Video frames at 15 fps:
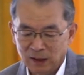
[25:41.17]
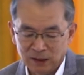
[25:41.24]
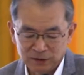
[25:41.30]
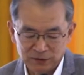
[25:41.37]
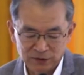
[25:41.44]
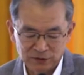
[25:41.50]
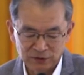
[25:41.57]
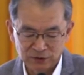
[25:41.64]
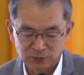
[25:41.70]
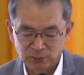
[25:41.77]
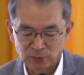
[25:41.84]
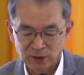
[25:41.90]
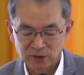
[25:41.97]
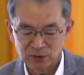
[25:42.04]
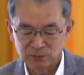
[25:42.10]
this is
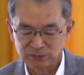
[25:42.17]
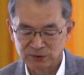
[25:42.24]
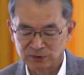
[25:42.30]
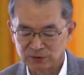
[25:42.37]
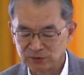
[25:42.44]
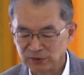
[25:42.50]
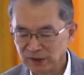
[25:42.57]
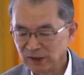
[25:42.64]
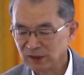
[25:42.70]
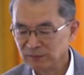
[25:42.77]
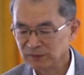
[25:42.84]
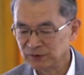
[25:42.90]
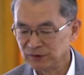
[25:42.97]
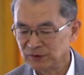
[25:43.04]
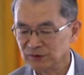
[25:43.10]
one of the clear
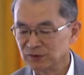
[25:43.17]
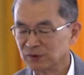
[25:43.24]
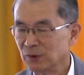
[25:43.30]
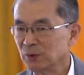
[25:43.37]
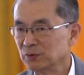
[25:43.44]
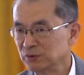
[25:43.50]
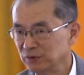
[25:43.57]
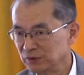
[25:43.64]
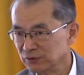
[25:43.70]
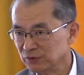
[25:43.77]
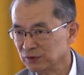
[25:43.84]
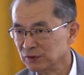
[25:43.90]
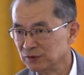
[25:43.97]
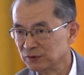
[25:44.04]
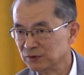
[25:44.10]
evidence God
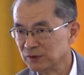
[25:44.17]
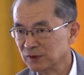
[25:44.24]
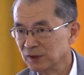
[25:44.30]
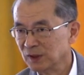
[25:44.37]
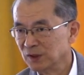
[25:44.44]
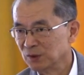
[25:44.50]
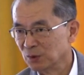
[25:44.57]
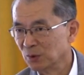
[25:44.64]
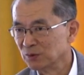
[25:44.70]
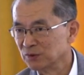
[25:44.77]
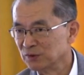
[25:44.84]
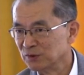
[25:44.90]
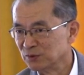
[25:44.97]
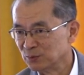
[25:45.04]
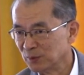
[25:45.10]
exists, God
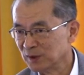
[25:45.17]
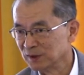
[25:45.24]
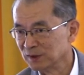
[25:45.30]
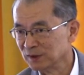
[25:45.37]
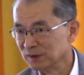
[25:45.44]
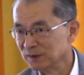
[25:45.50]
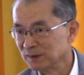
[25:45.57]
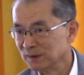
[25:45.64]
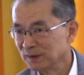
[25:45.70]
is working,